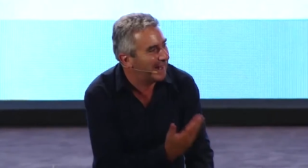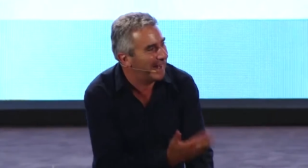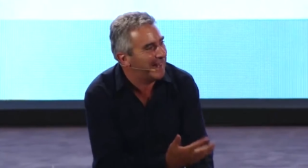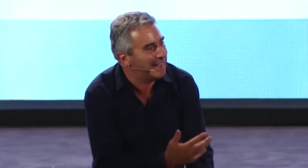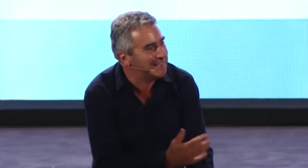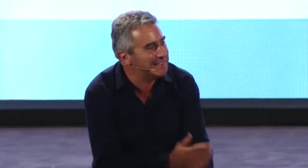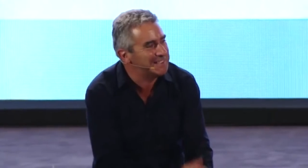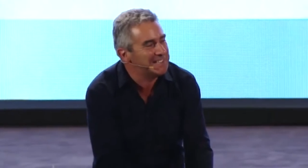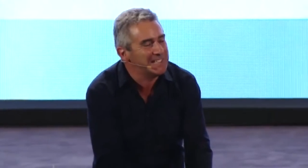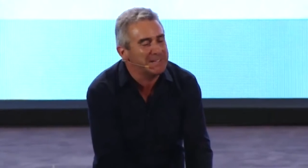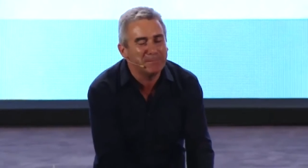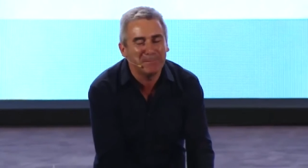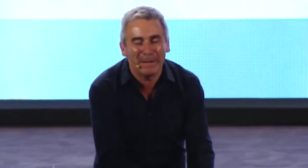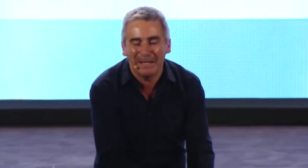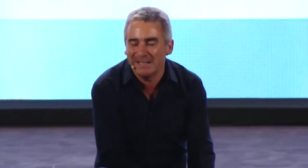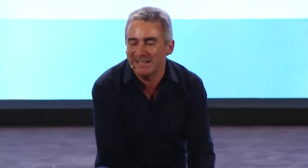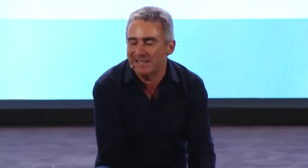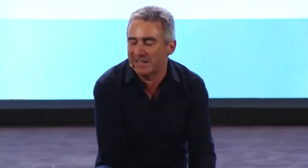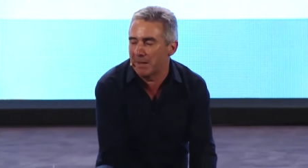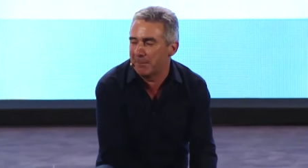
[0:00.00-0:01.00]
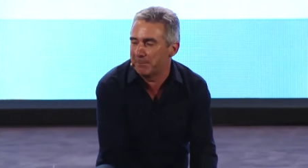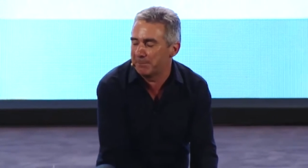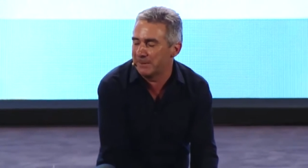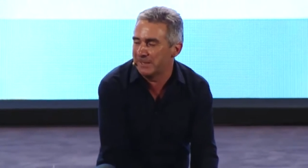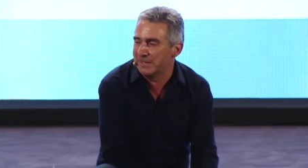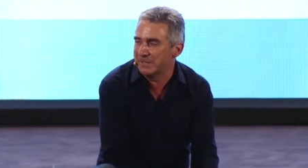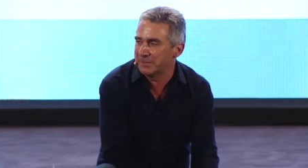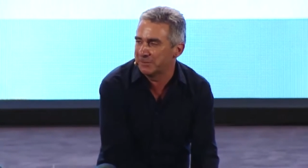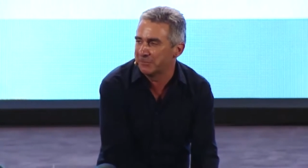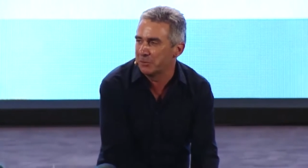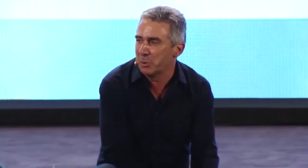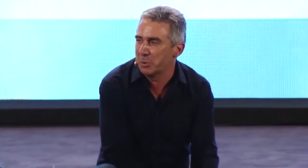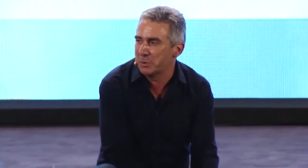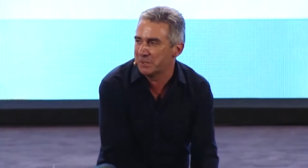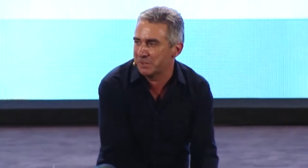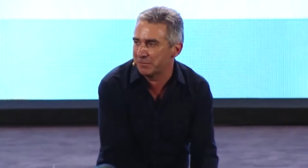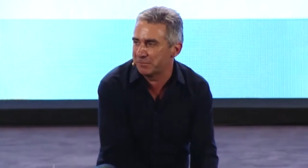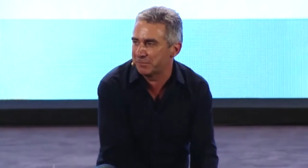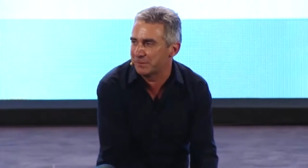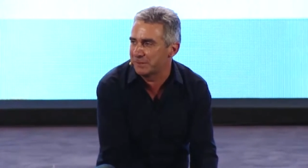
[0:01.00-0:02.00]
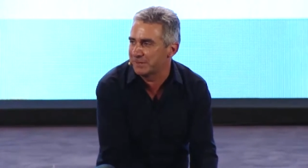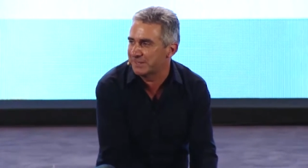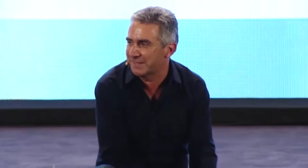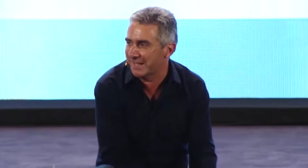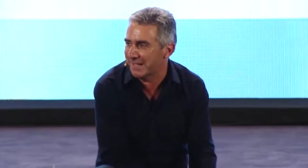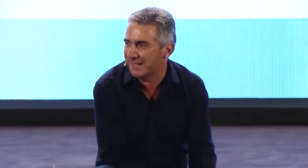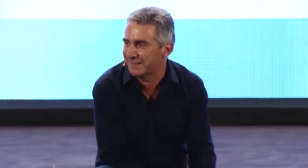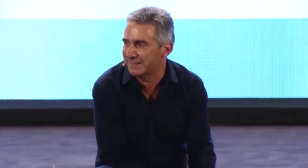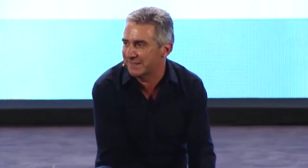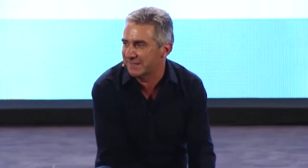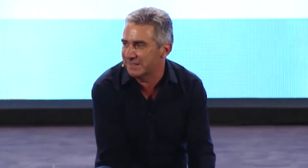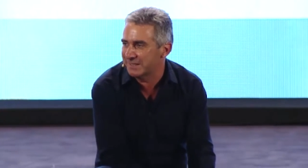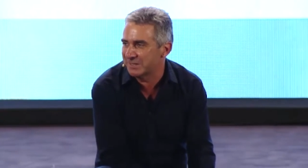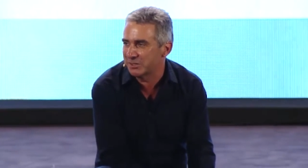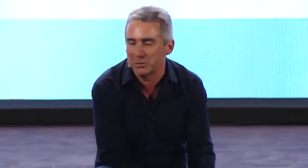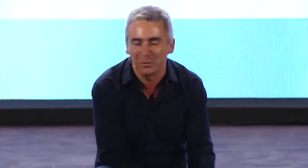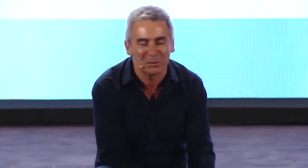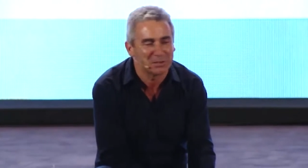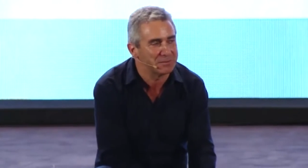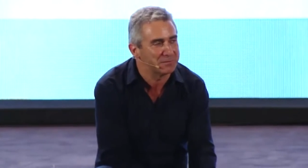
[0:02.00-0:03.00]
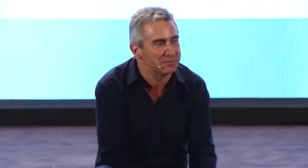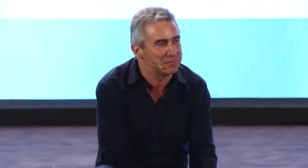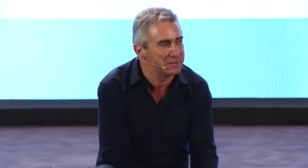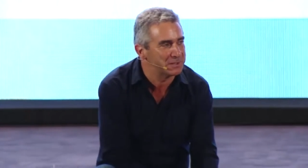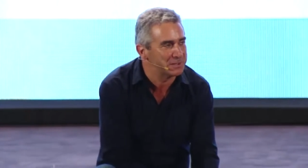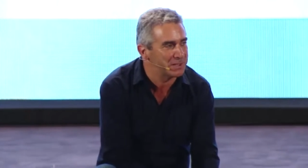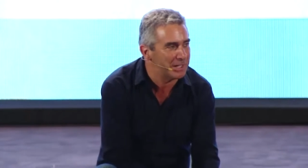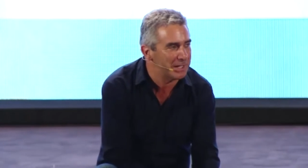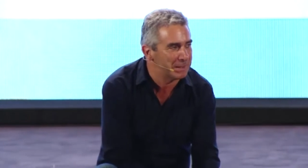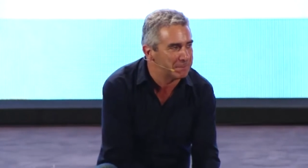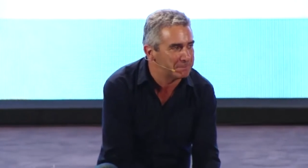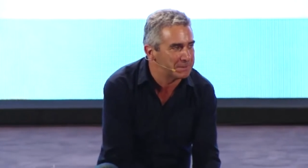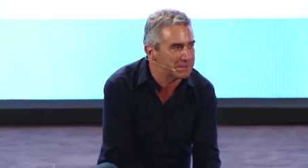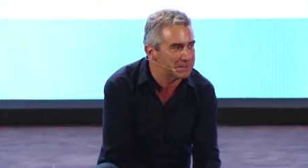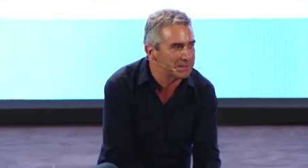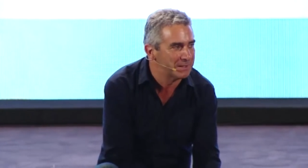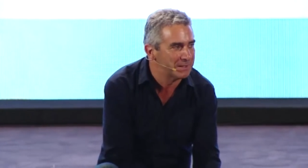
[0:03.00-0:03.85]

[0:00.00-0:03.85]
I see many companies of all different sectors and all different types.